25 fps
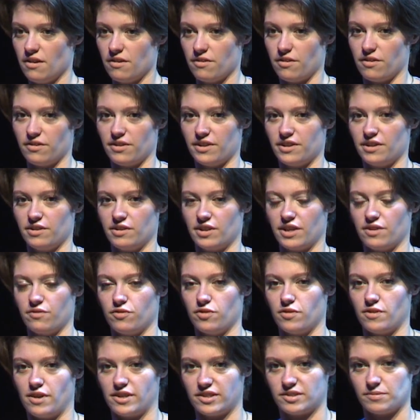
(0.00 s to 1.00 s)
that they didn't give
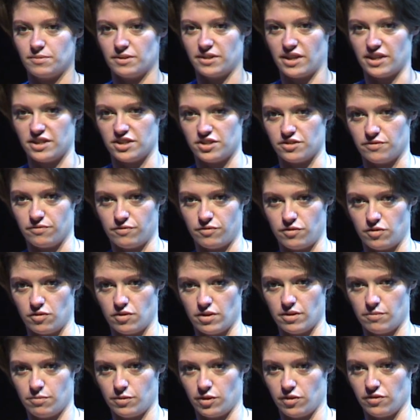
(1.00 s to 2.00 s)
you an explanation
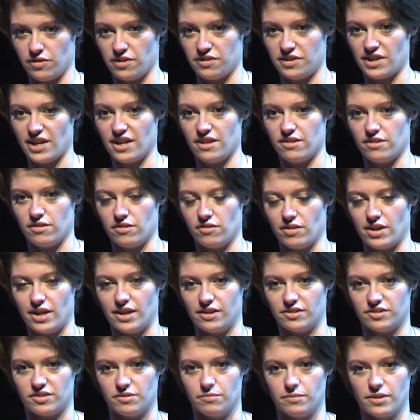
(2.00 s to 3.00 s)
for it, but on the day that your
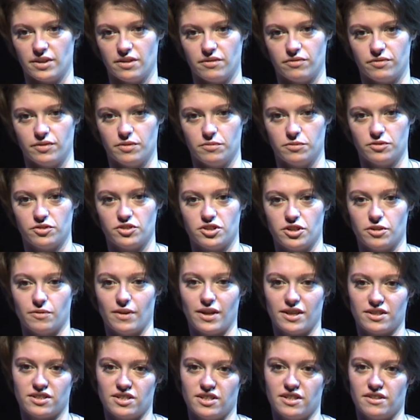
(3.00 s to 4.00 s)
housing benefit was due,
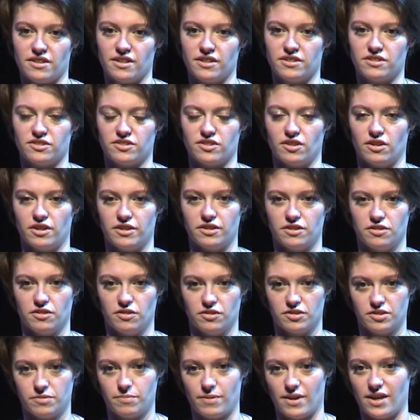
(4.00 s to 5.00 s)
actually they decided
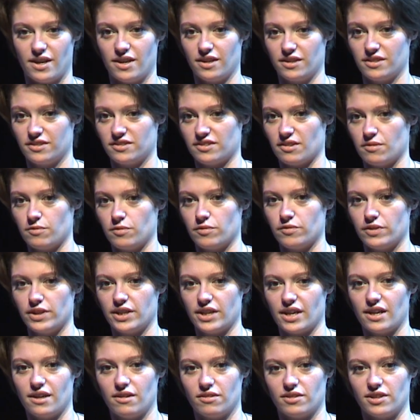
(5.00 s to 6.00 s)
not to pay it because they were
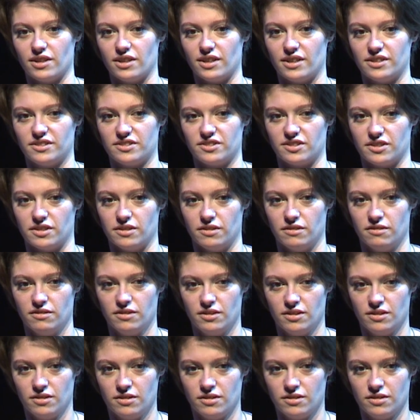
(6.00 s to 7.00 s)
recalculating it
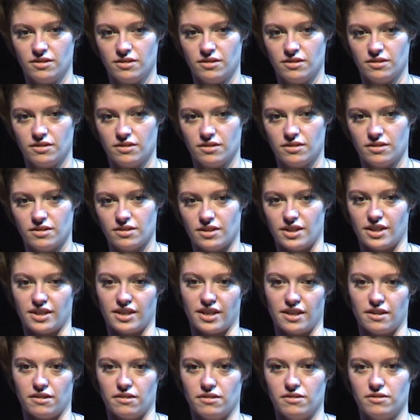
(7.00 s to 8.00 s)

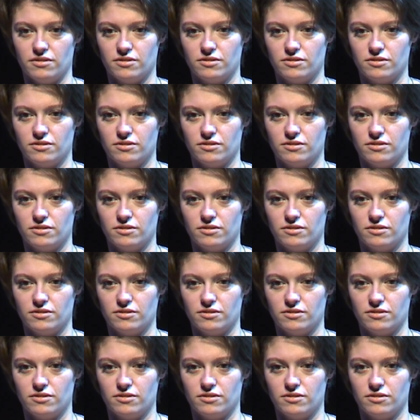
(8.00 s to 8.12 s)
again.